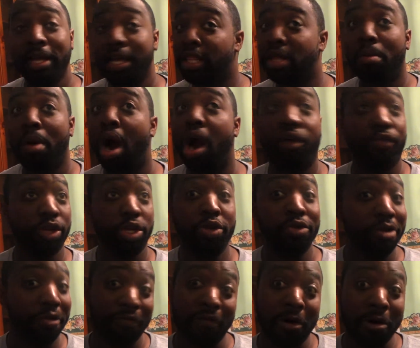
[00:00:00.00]
in the Marvel
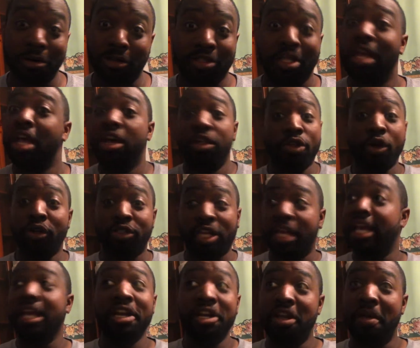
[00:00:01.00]
Universe, there's
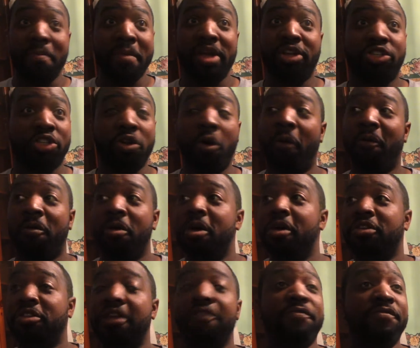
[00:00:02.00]
interdimensional
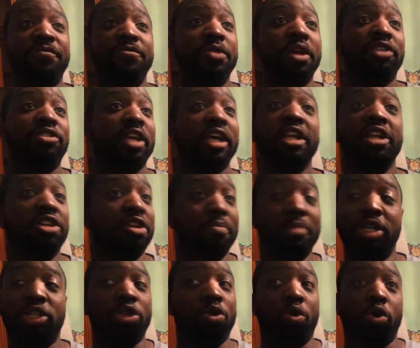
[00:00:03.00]

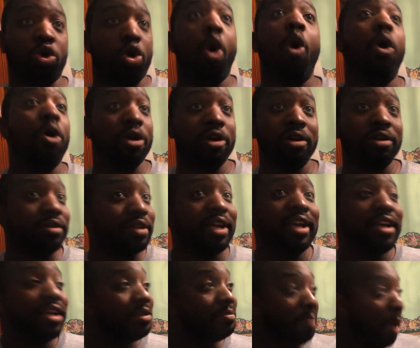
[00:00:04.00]
court,
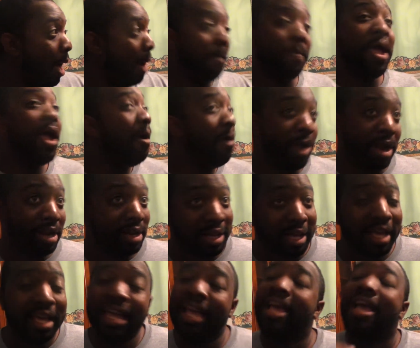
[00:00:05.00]

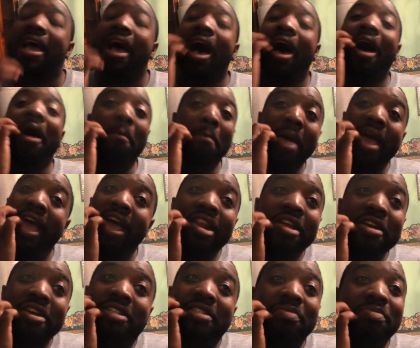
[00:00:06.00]
apparently. Man,
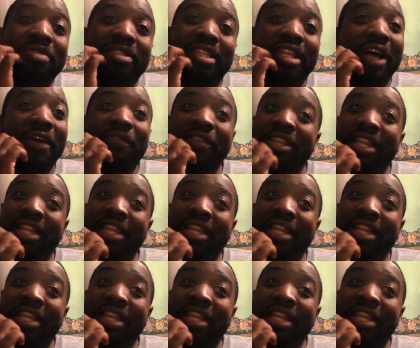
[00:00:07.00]
there's some stuff in